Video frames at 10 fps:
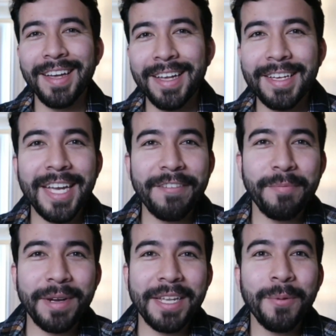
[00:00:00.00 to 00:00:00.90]
Hey
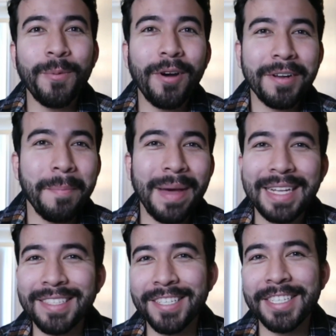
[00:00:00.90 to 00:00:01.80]
everybody, welcome back
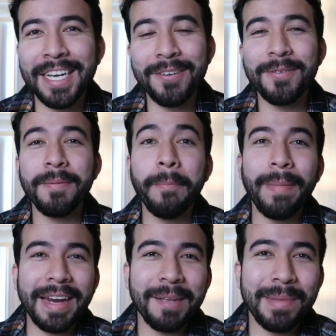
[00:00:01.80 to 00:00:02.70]
to the channel.
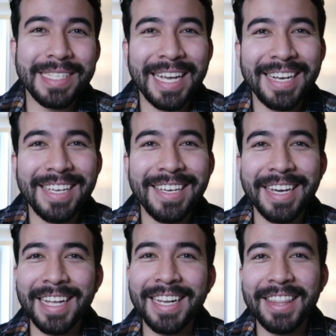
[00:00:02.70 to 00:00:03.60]
My name is Eddy
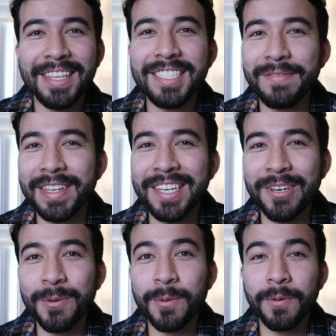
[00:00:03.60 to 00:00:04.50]
and in this
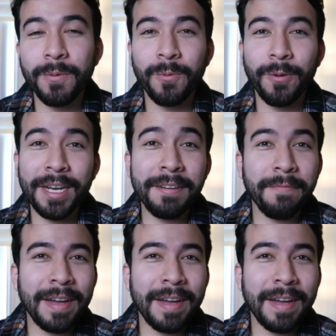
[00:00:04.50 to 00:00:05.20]
video, we're gonna find